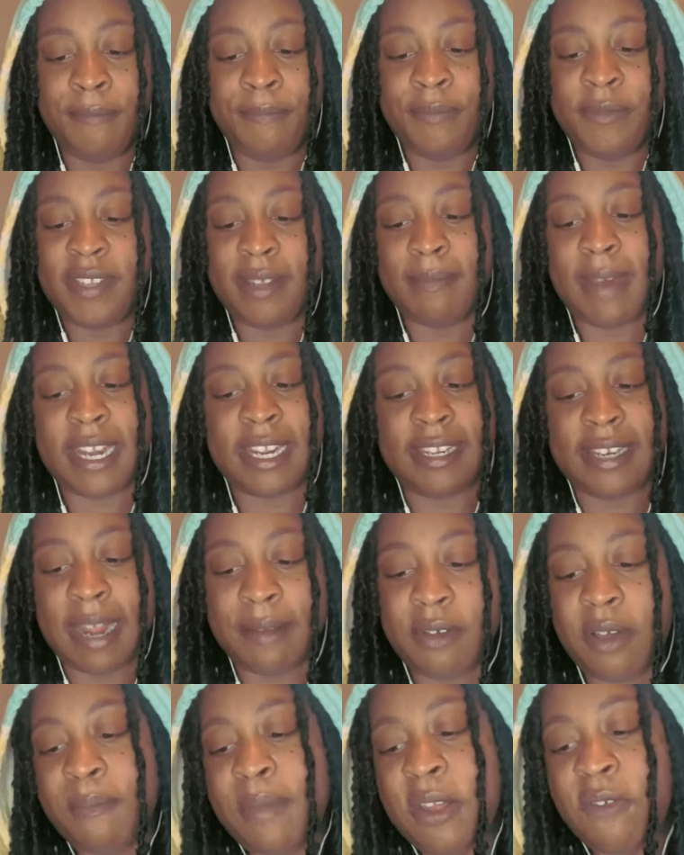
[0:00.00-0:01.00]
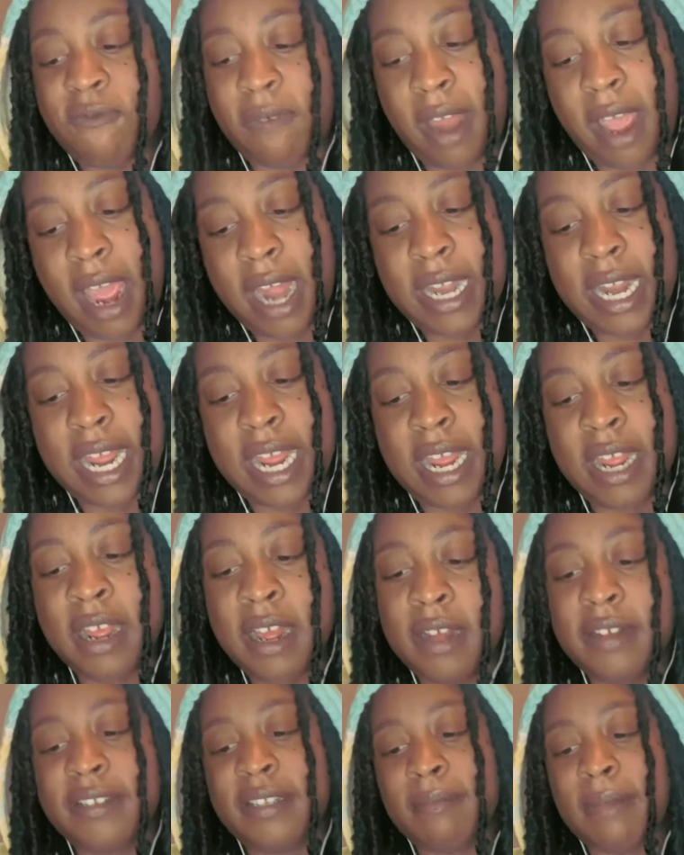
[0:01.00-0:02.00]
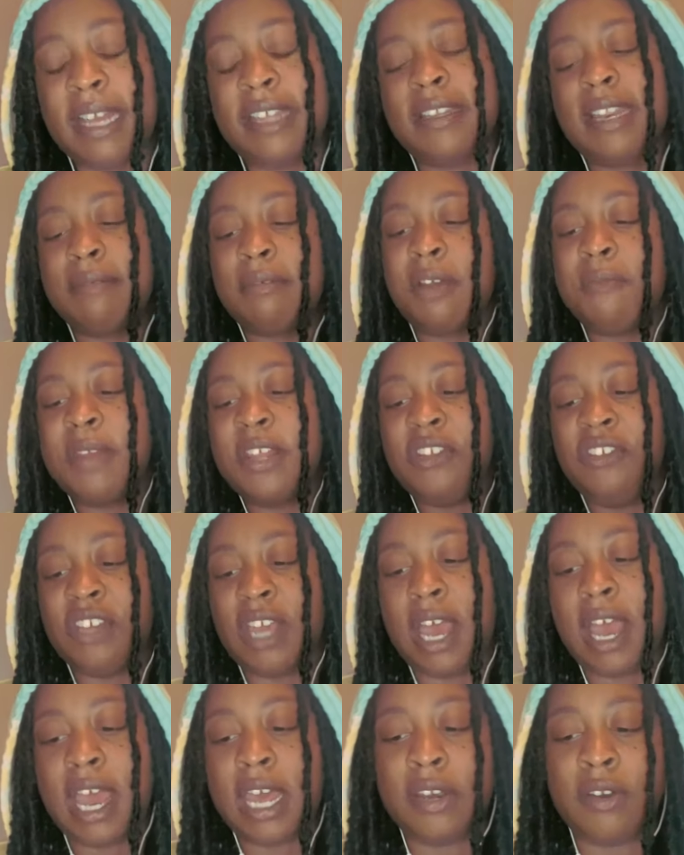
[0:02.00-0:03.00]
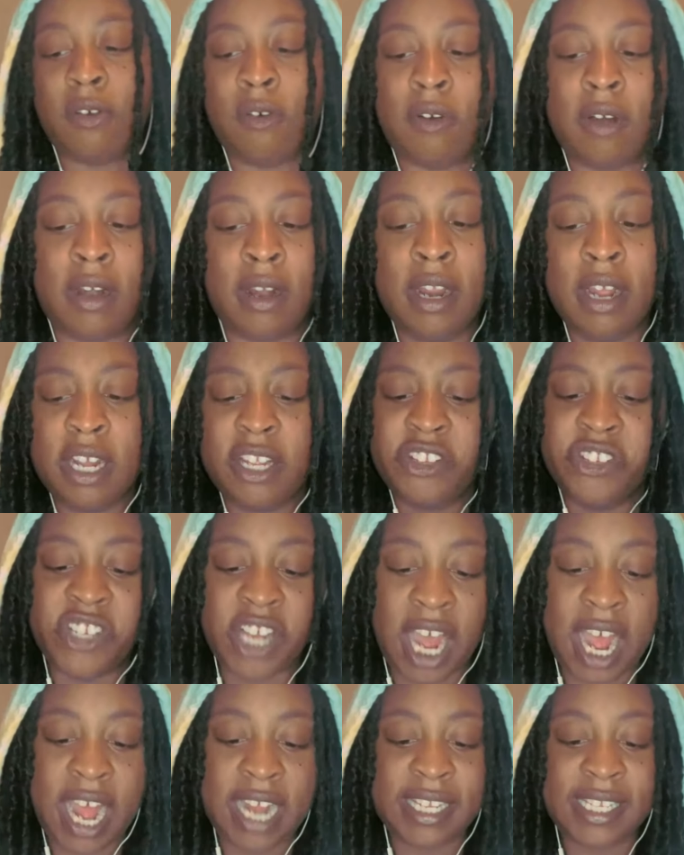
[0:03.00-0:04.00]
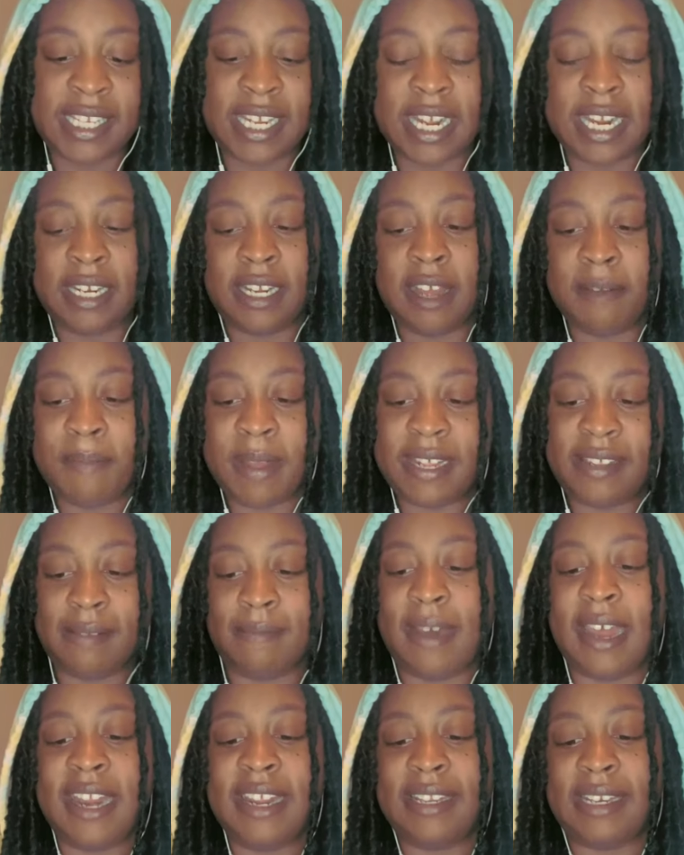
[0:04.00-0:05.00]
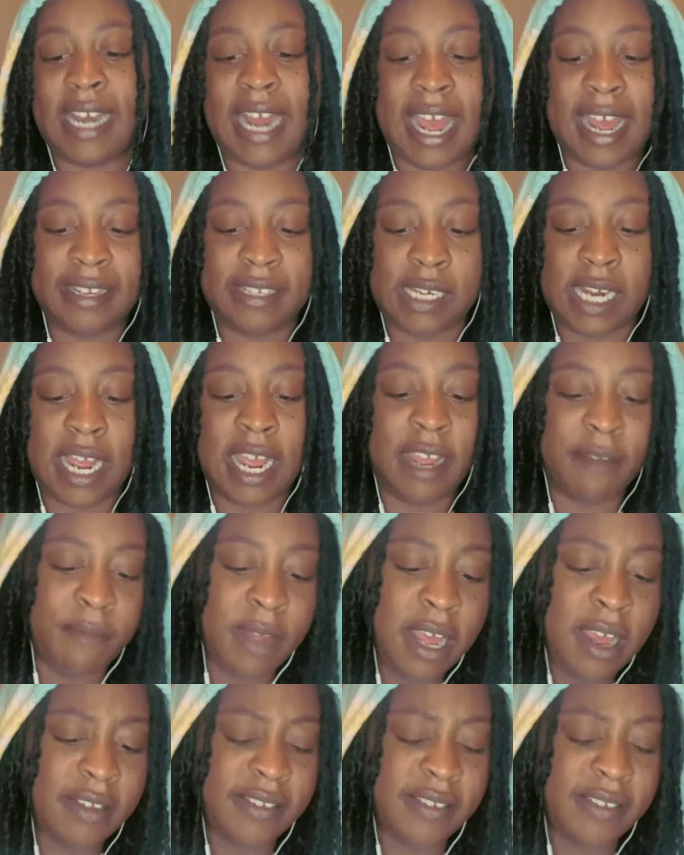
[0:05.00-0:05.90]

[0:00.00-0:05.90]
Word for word: Somebody's name could be Ronnie. Somebody's name could be John or Johnson, could be somebody's last name.